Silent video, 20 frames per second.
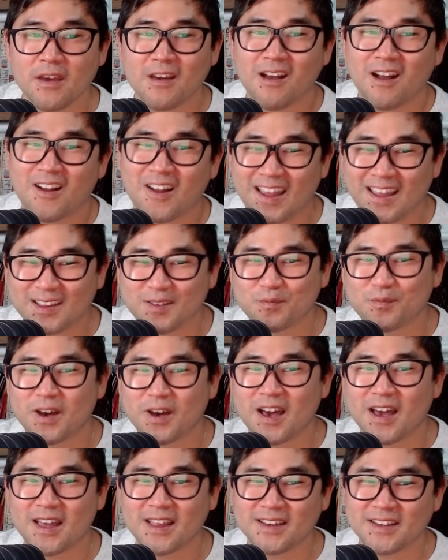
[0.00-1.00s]
All right,
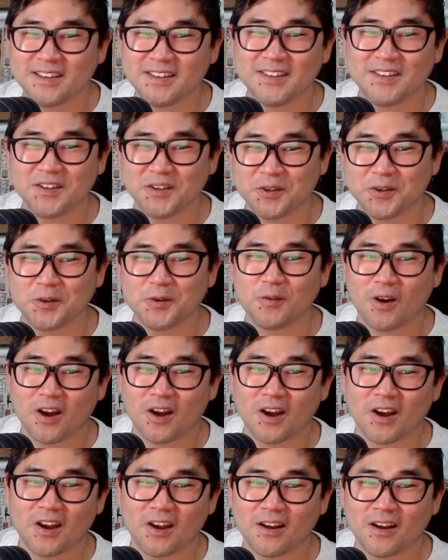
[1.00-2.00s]
but you
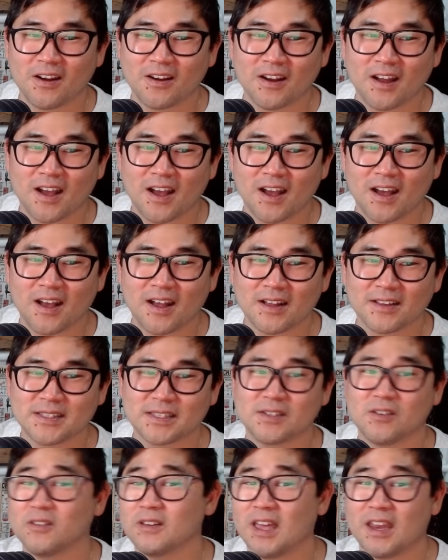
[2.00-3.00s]
are
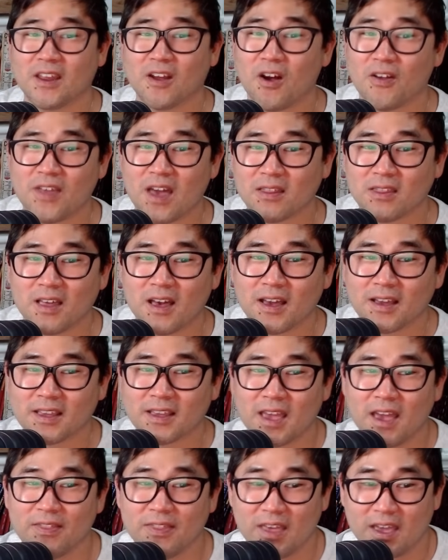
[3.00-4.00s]
still getting all that luck.
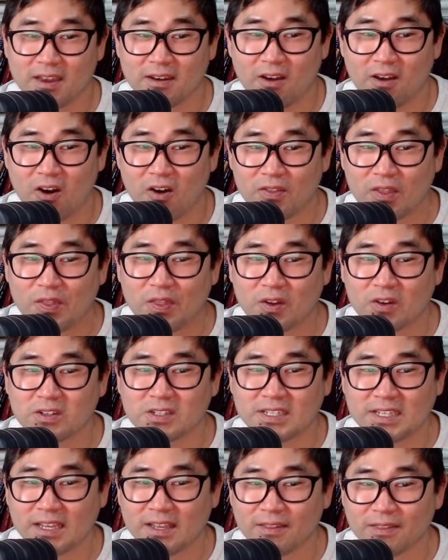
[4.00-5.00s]
And then on the
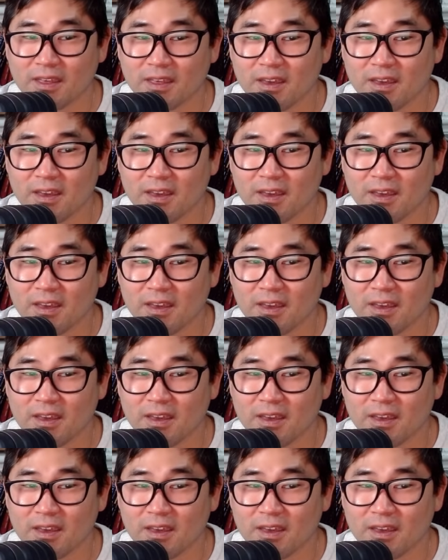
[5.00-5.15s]
13th,